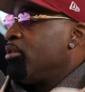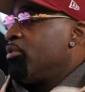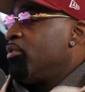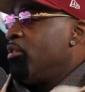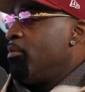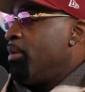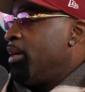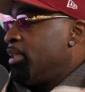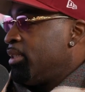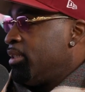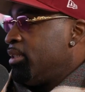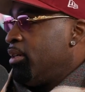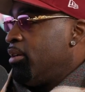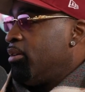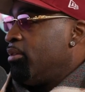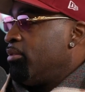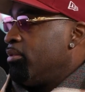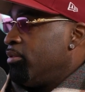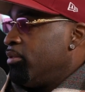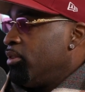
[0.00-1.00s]
for
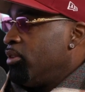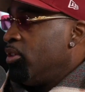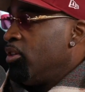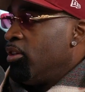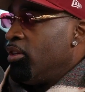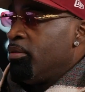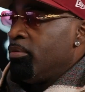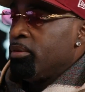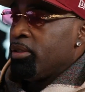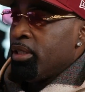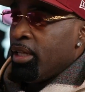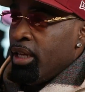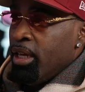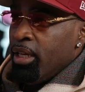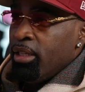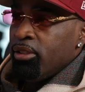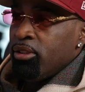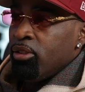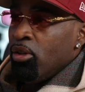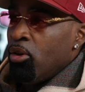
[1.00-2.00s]
myself. You know what I'm
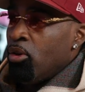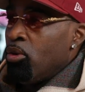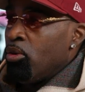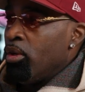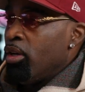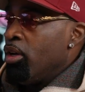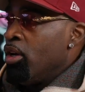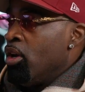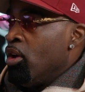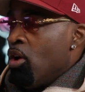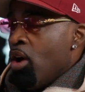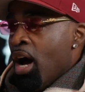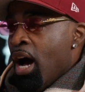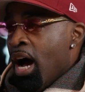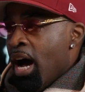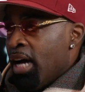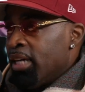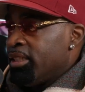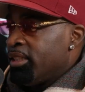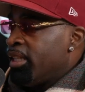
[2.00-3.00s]
saying? So
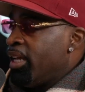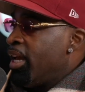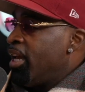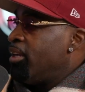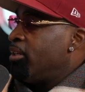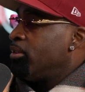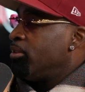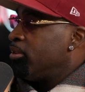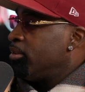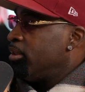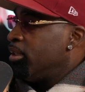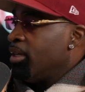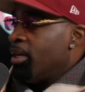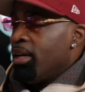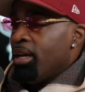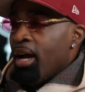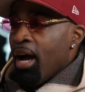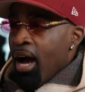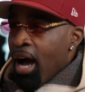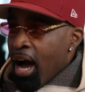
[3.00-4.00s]
high standards,
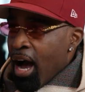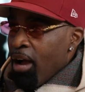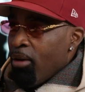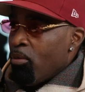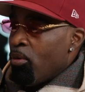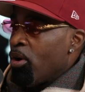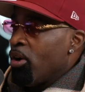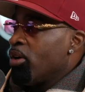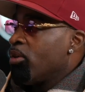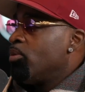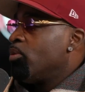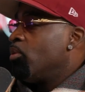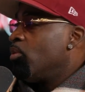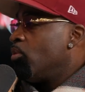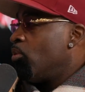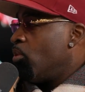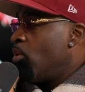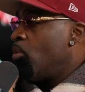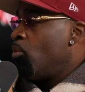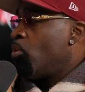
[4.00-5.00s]
high work
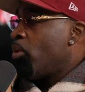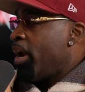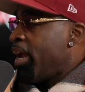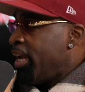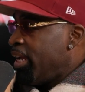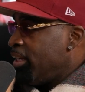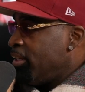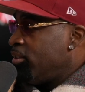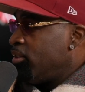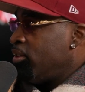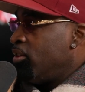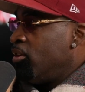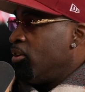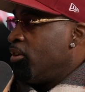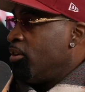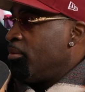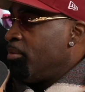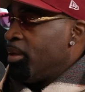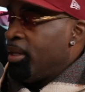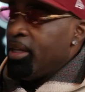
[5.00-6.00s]
rate. You know
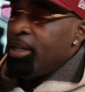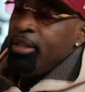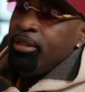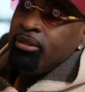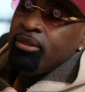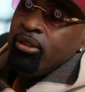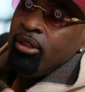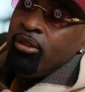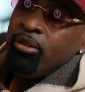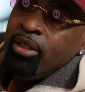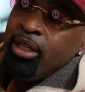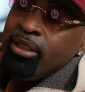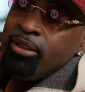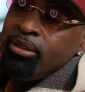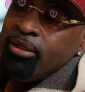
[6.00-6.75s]
what I mean? So that's